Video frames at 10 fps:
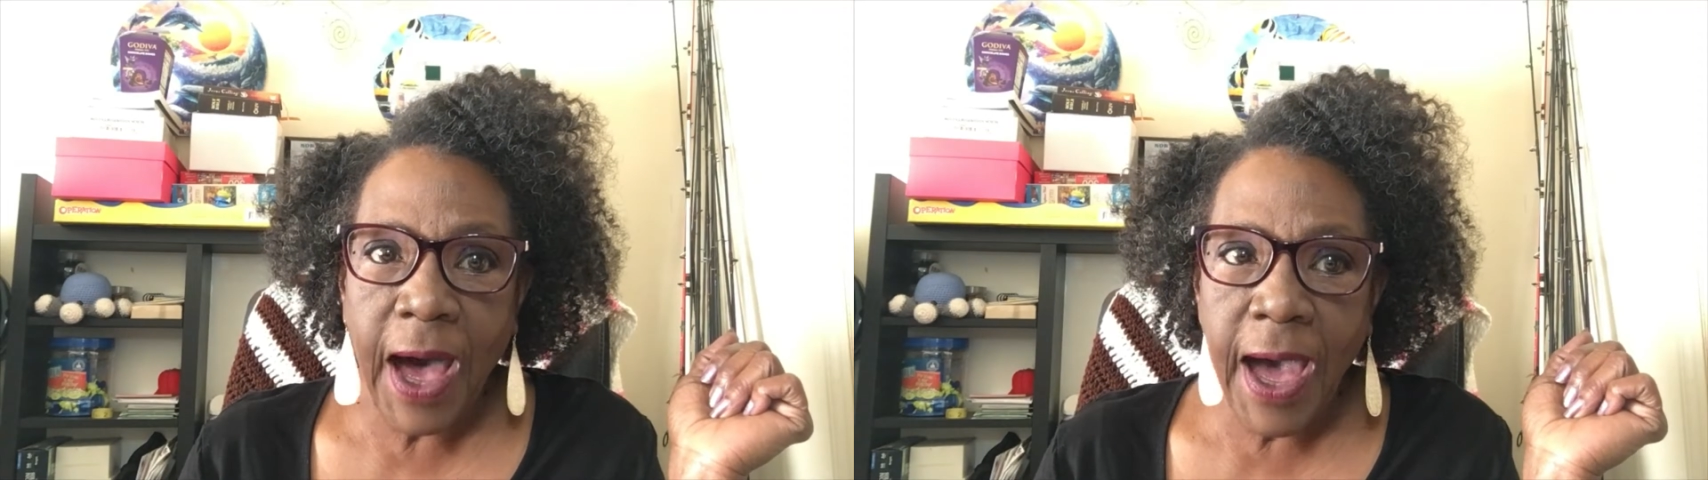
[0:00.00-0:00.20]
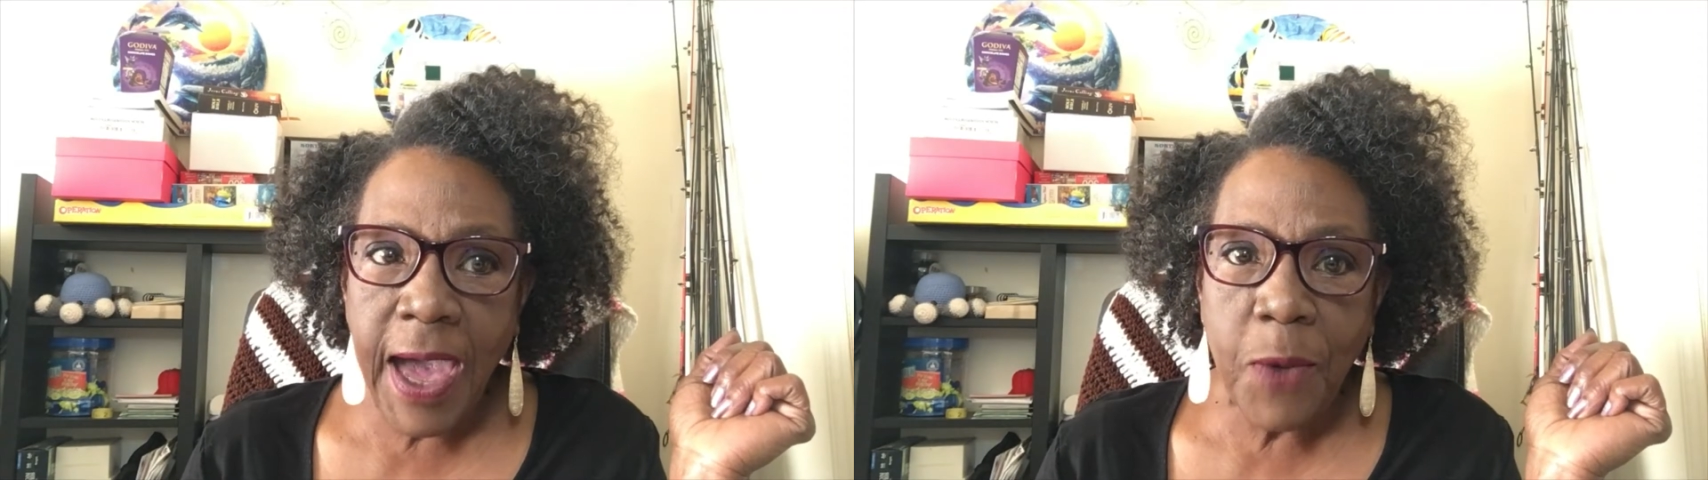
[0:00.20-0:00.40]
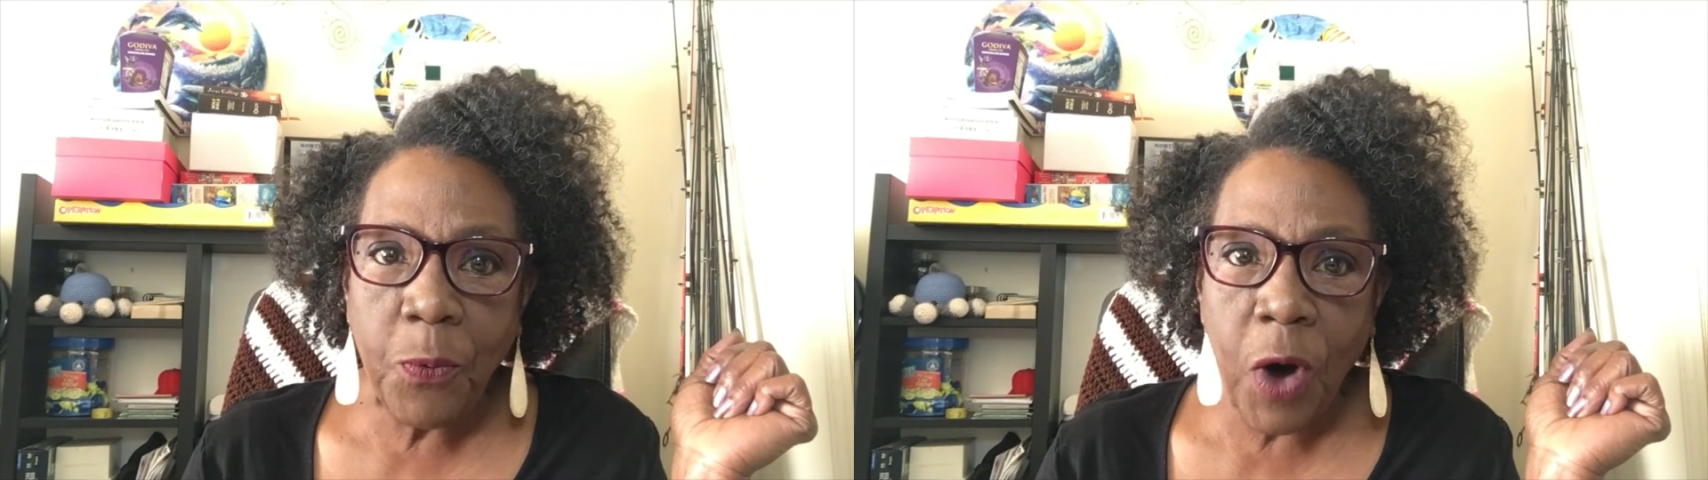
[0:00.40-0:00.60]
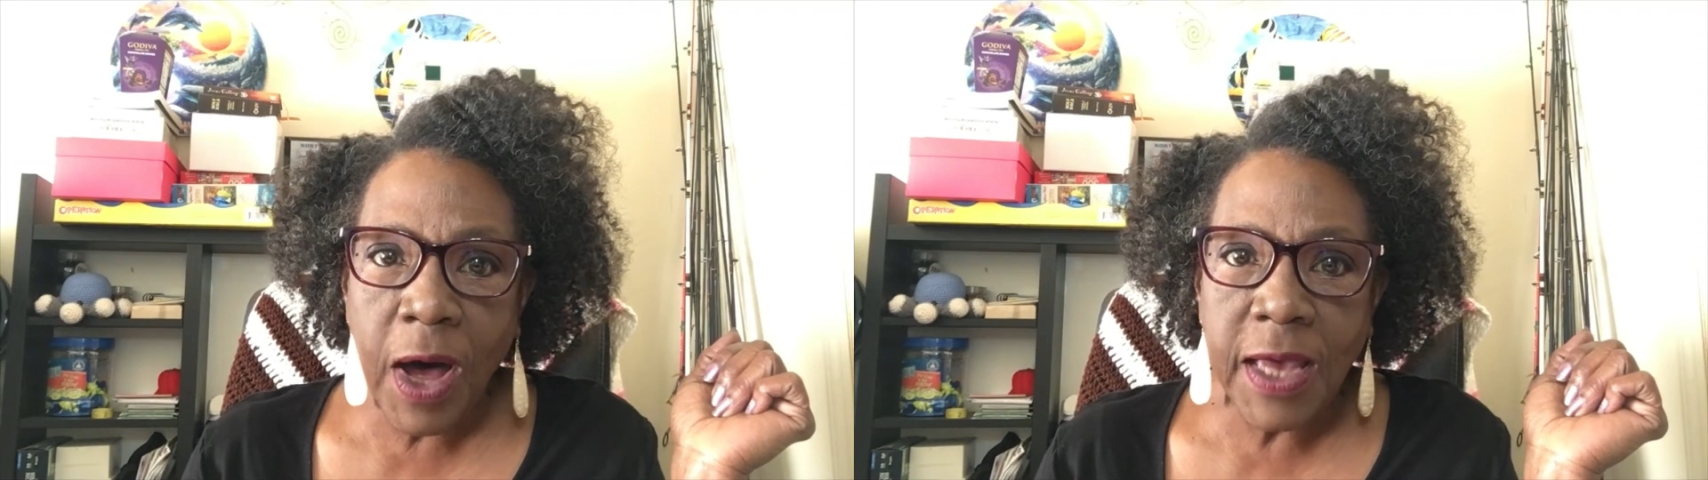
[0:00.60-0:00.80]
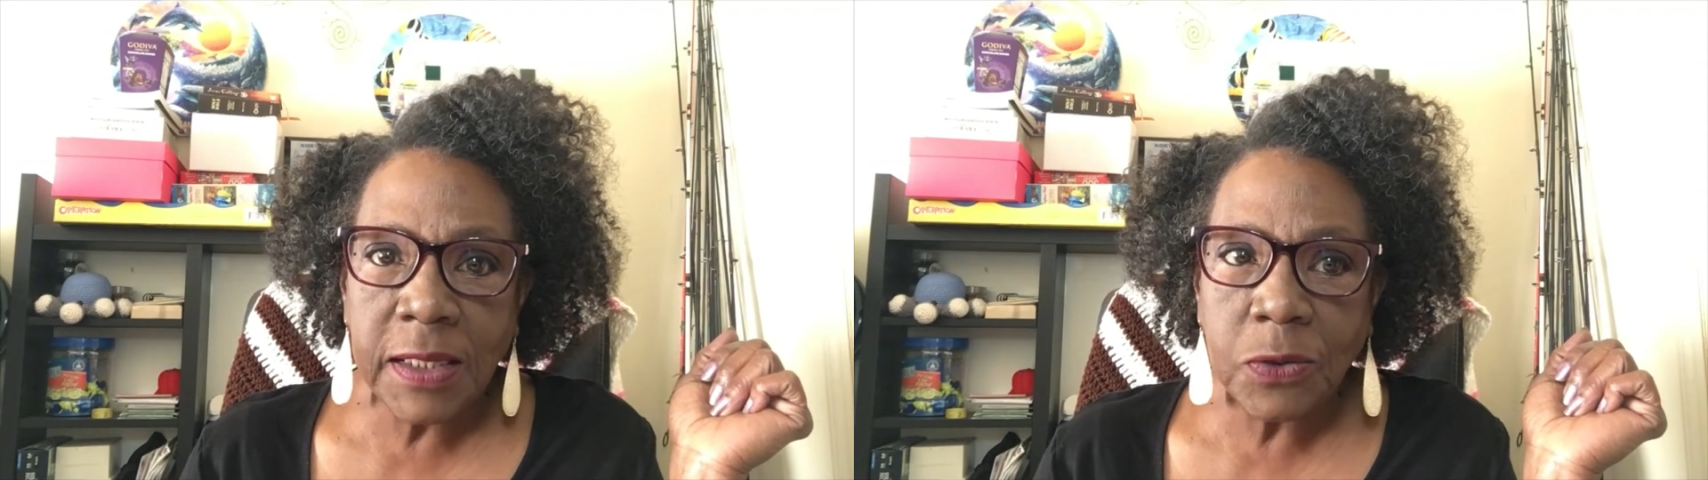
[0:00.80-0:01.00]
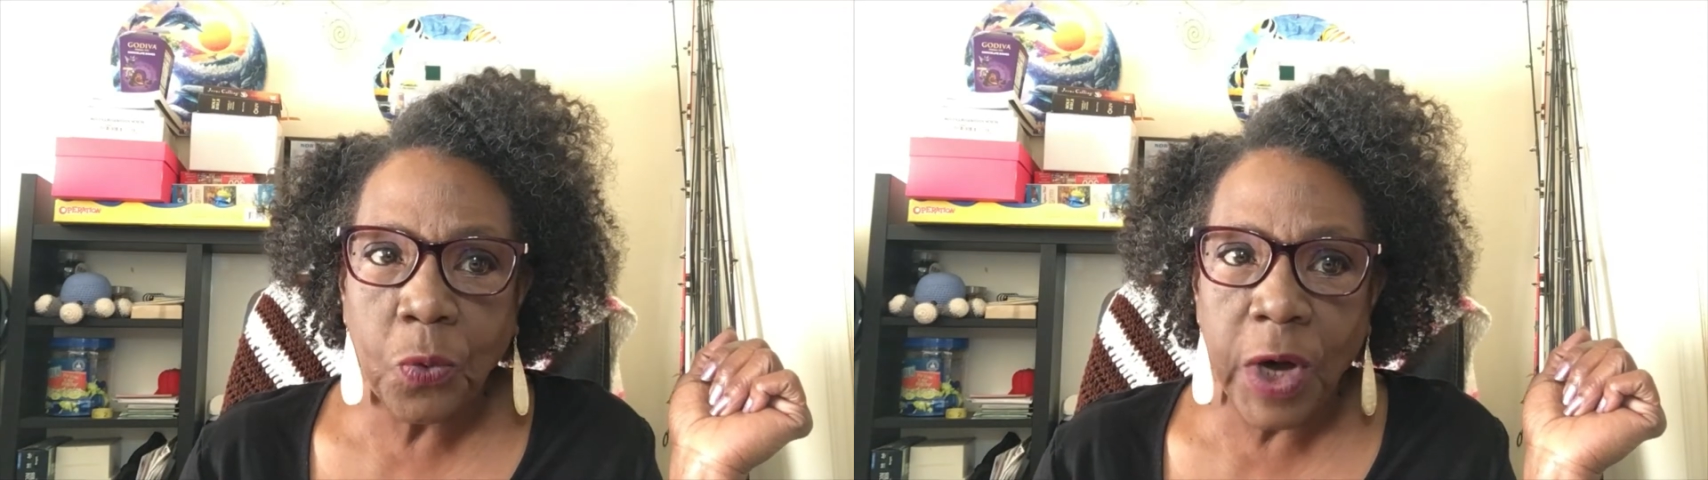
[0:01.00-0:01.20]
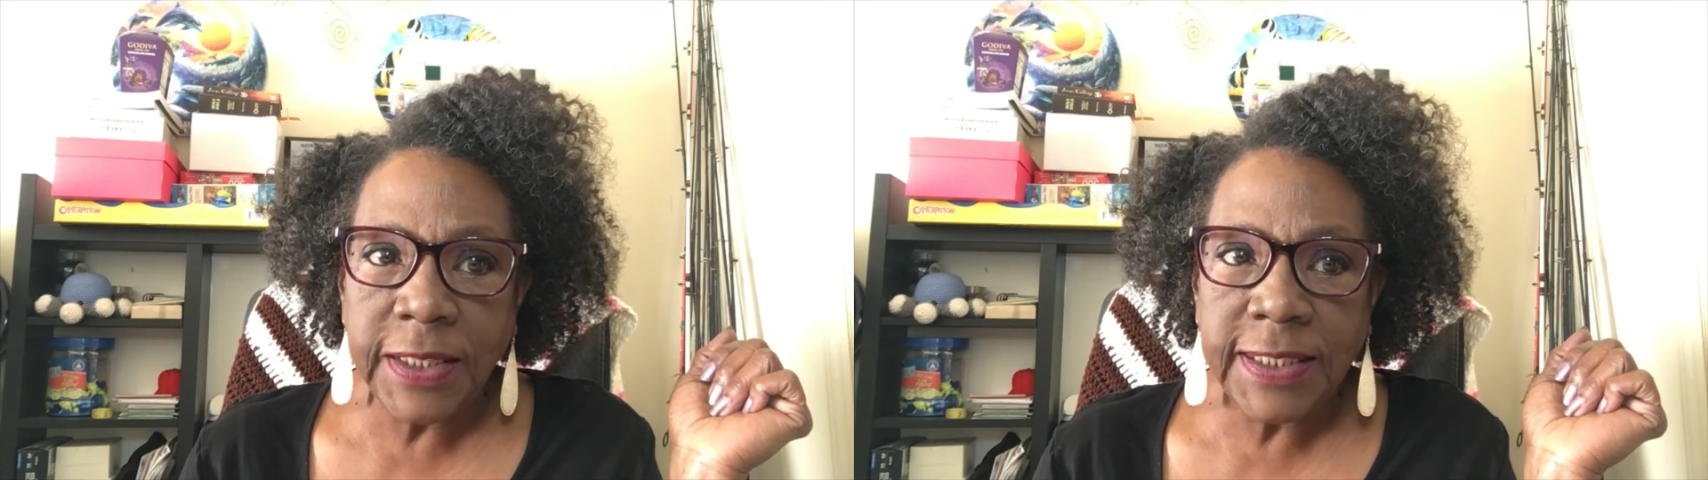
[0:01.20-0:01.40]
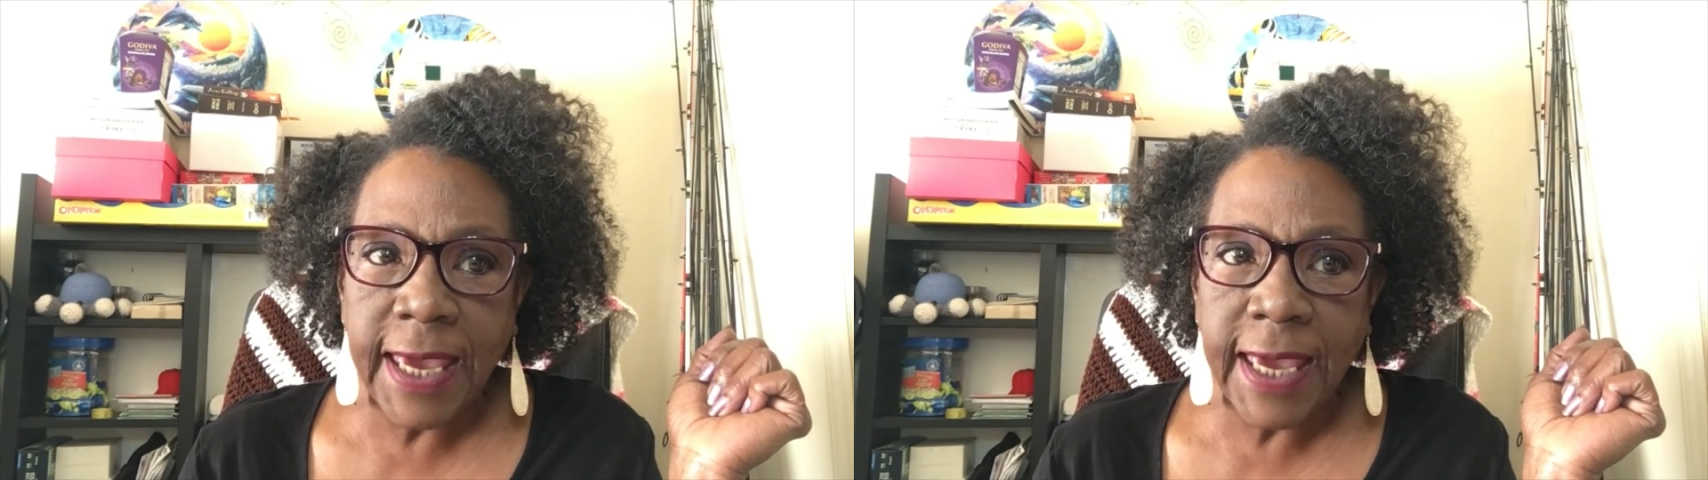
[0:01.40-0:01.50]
I was one